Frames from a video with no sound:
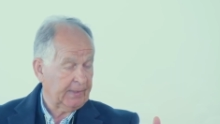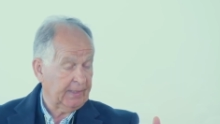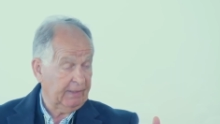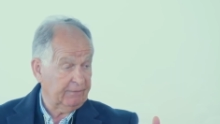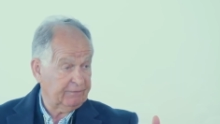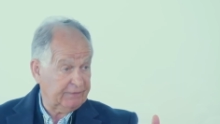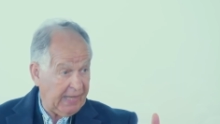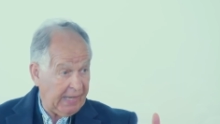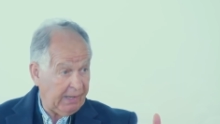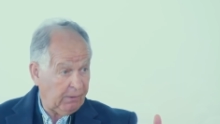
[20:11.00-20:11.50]

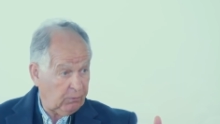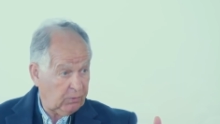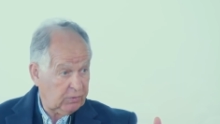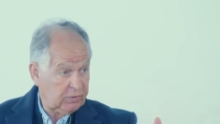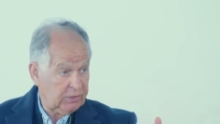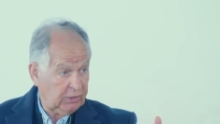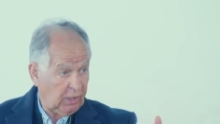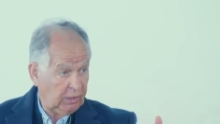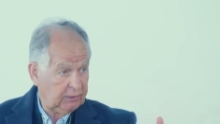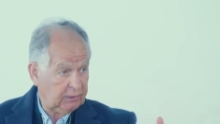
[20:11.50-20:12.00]
If that
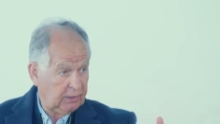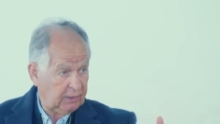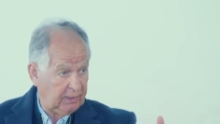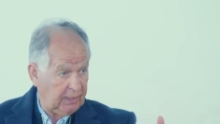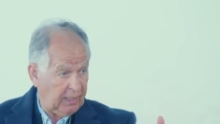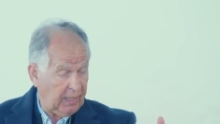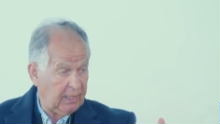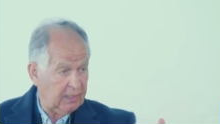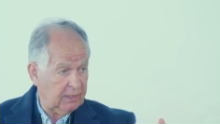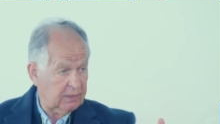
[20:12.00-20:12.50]
was not the
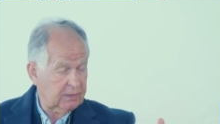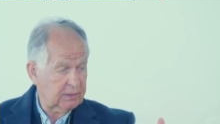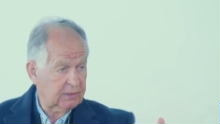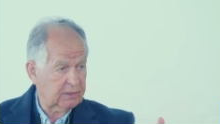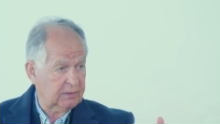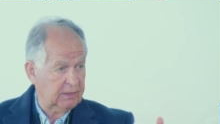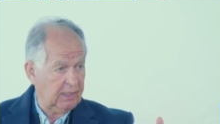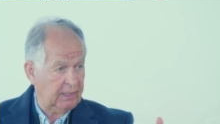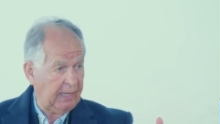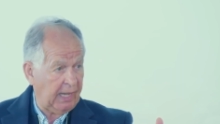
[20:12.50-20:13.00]

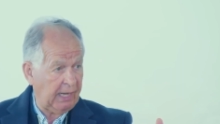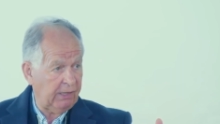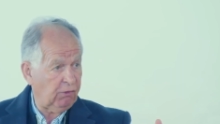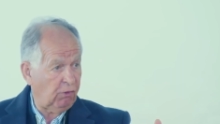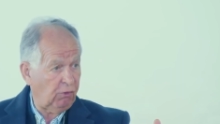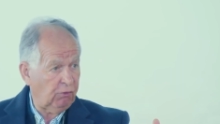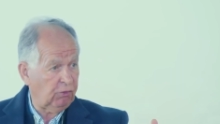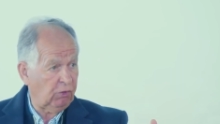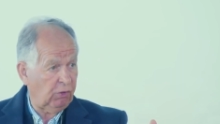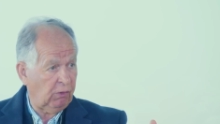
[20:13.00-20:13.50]
case, then I
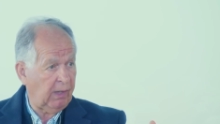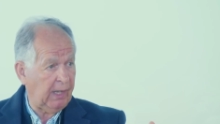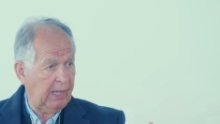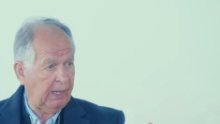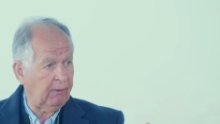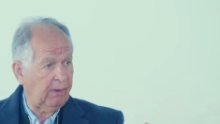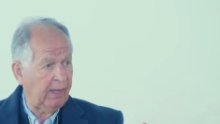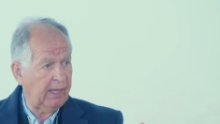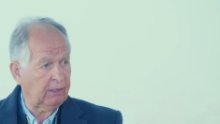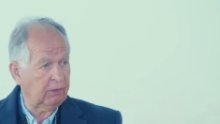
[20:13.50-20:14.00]
don't know
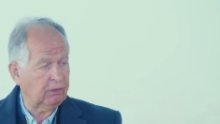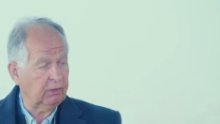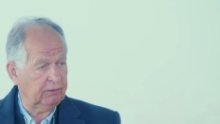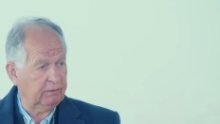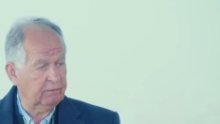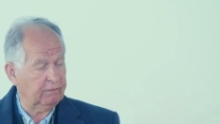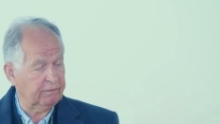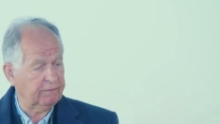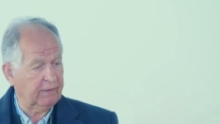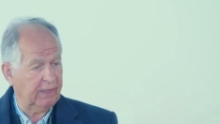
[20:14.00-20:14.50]
how I could
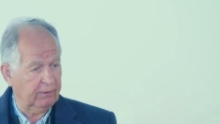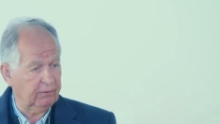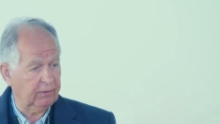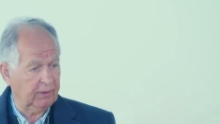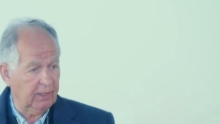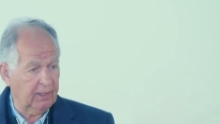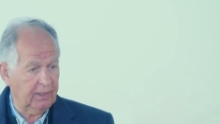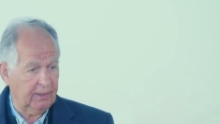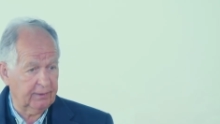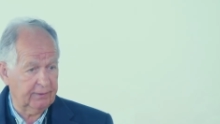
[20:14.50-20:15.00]
have
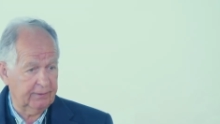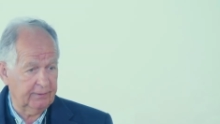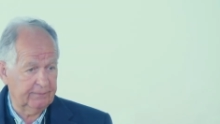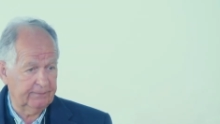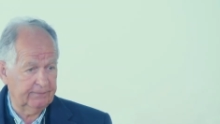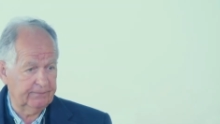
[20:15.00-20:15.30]
found God.